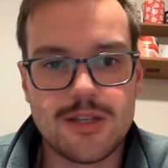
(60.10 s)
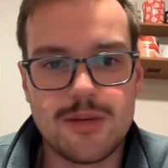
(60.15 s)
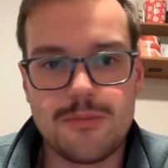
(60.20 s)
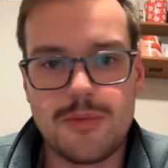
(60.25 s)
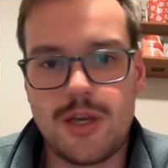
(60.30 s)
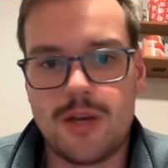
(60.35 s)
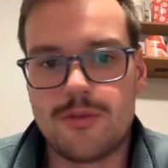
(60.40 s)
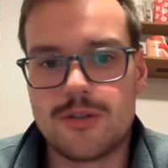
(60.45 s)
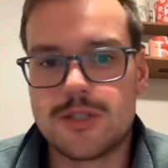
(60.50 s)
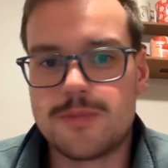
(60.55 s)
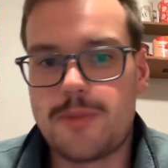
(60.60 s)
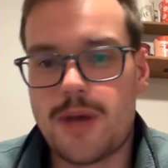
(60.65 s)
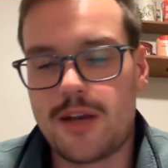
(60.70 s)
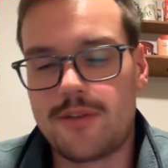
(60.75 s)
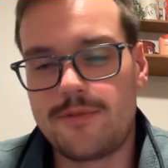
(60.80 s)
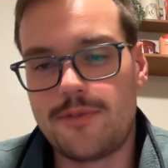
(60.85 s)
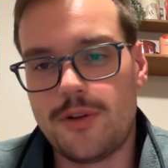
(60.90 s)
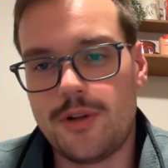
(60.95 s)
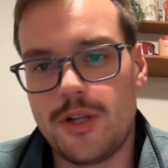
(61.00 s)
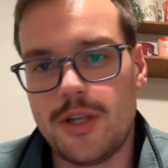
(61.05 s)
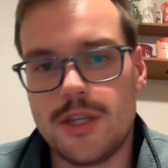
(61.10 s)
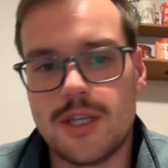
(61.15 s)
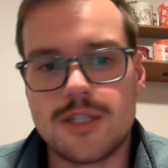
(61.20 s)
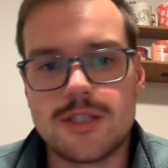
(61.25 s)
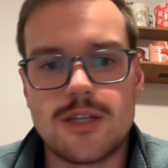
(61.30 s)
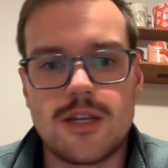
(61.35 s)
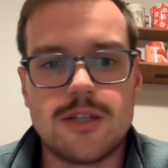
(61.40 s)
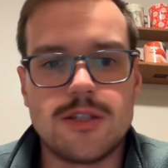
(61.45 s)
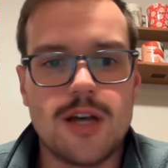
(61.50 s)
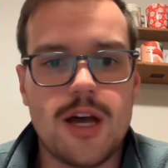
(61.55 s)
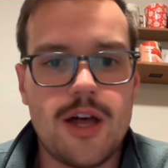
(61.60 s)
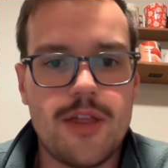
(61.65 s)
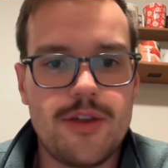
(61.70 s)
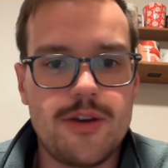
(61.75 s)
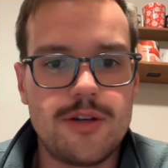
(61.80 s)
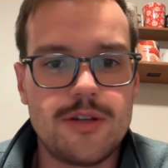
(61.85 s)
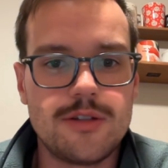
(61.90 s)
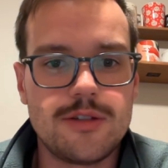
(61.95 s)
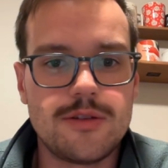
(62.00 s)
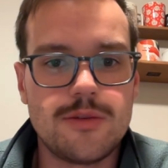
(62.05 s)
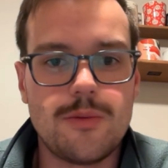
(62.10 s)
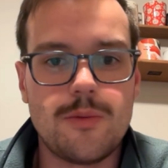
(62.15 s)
on being respectful and listening to others,